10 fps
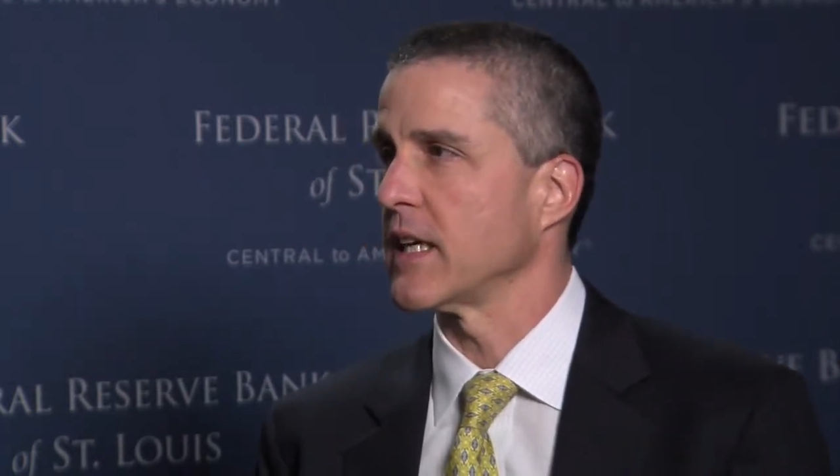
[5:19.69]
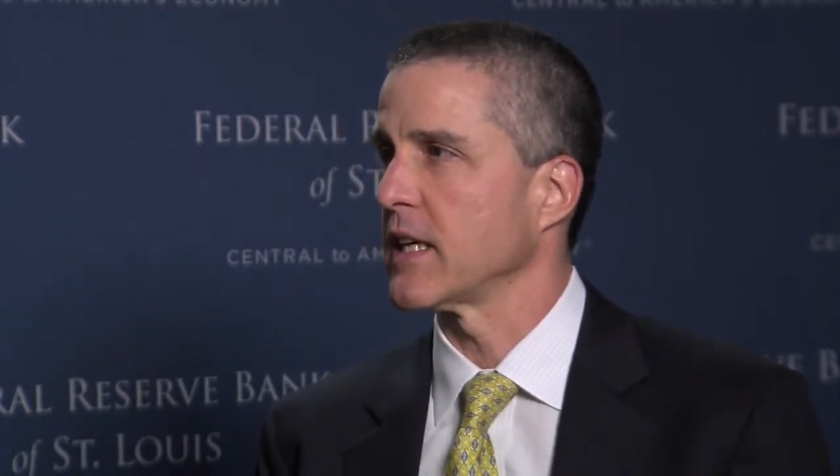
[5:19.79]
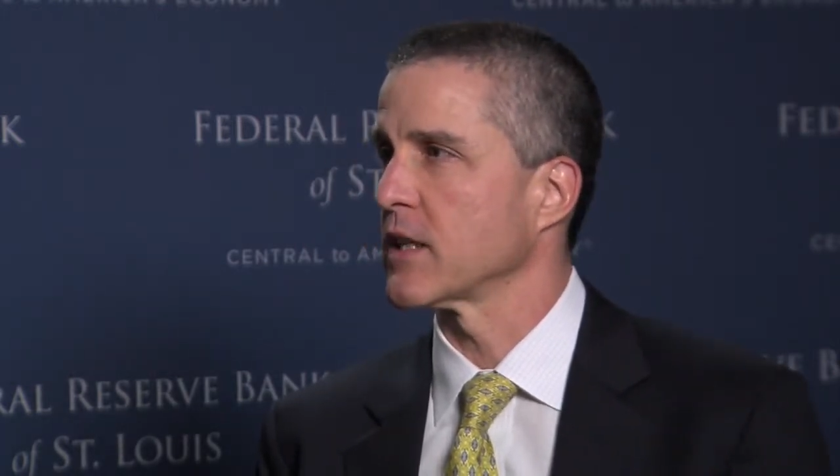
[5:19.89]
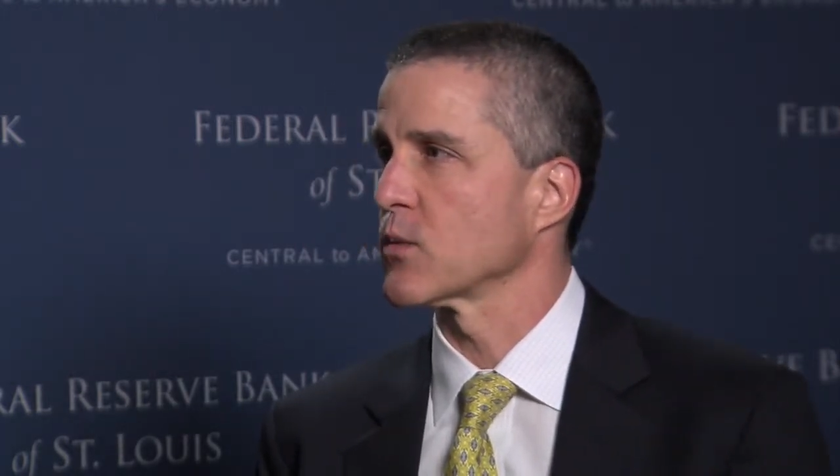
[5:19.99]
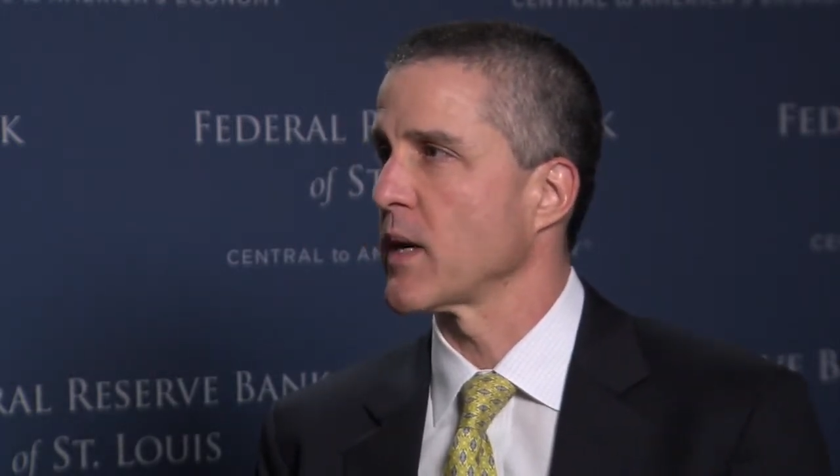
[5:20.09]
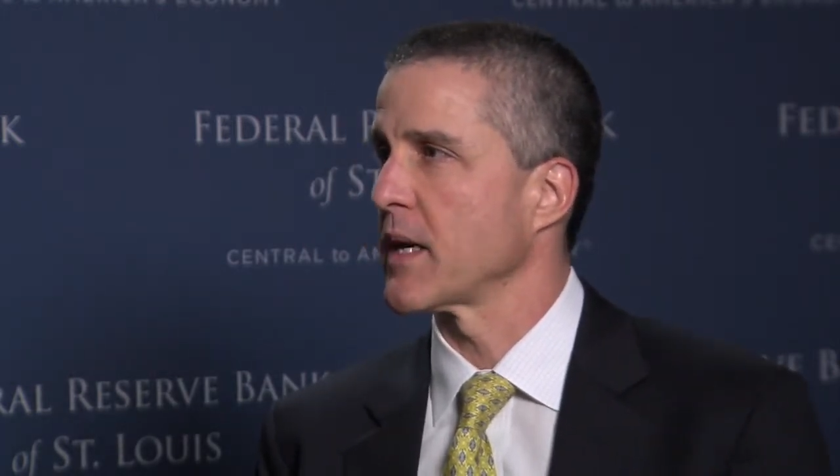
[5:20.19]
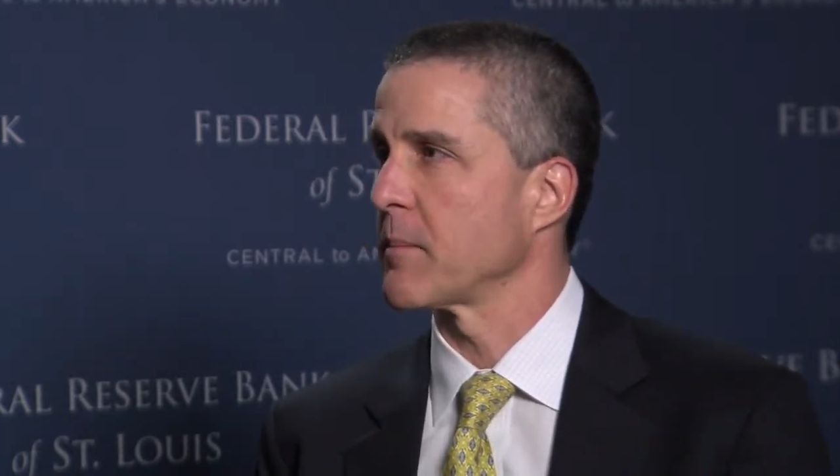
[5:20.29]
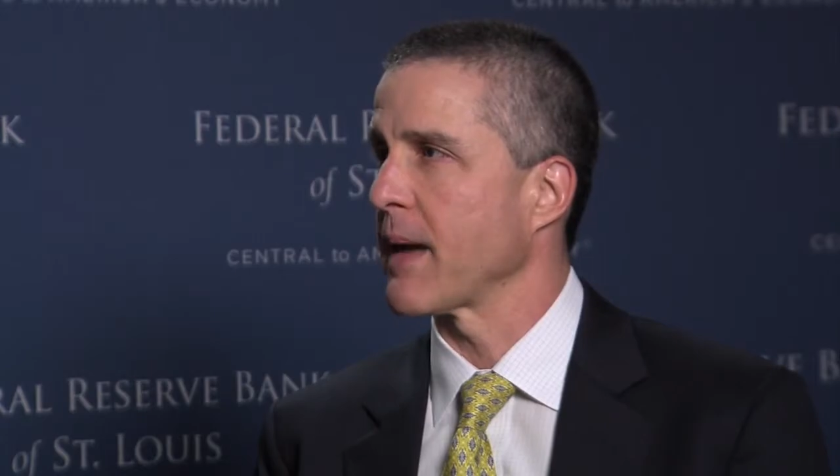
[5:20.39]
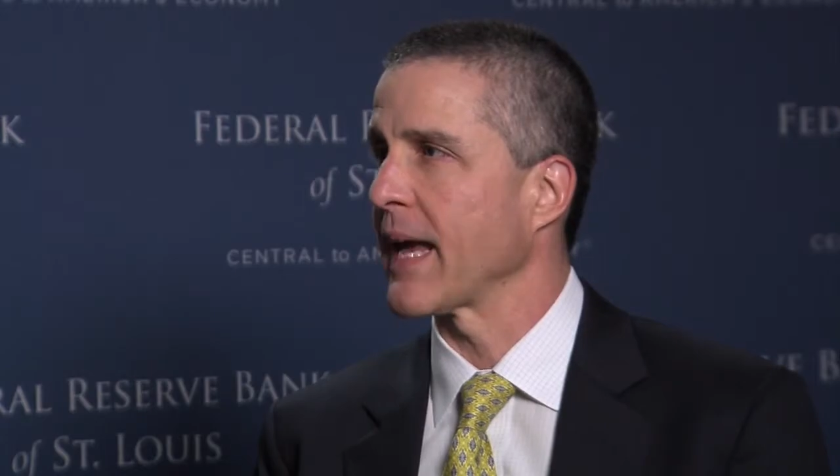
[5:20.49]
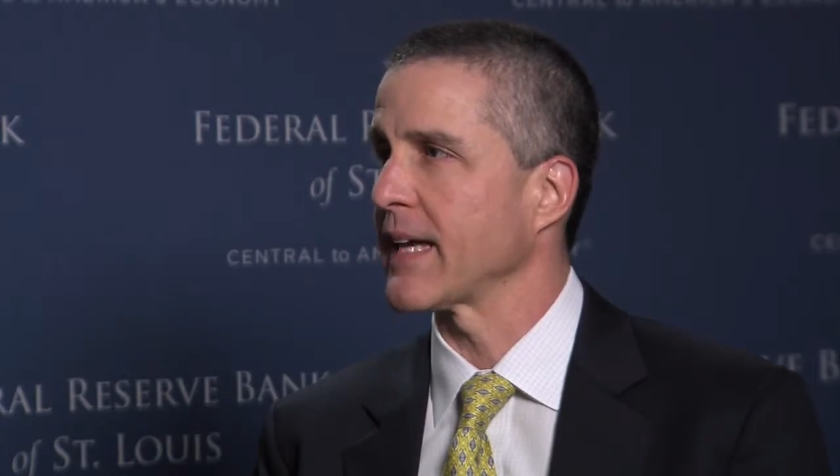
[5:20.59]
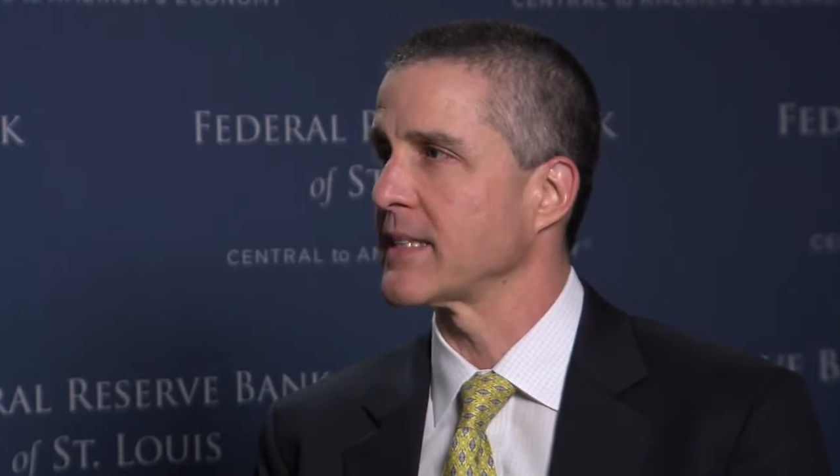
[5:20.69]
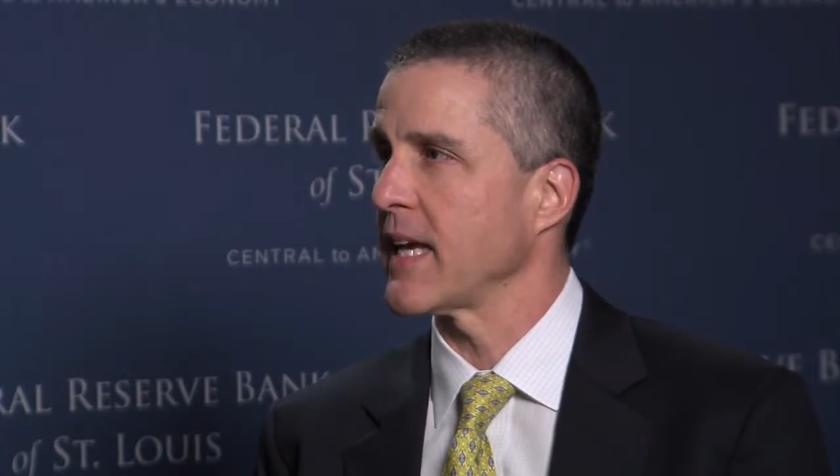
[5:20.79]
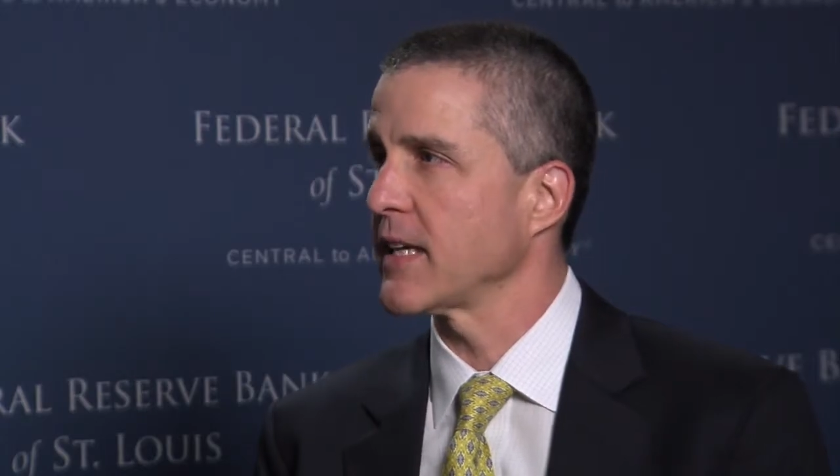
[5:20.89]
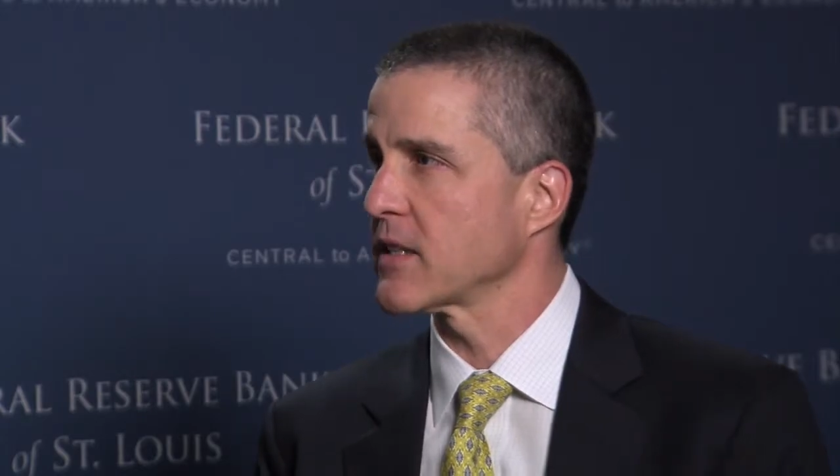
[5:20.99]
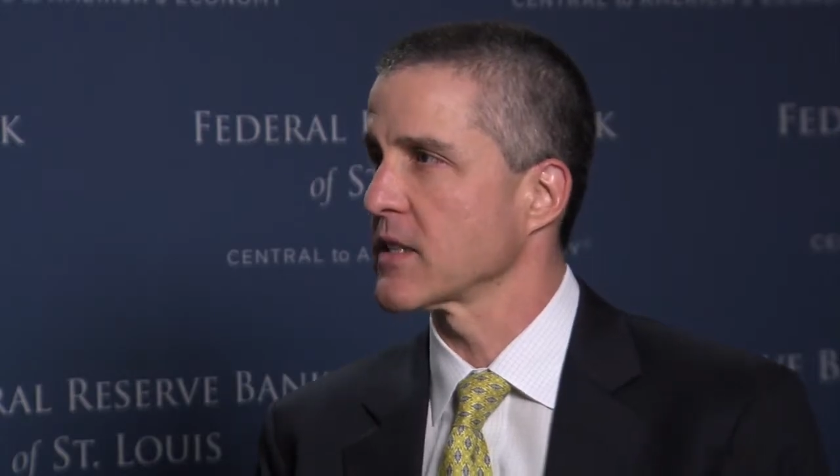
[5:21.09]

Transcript: is when a bank takes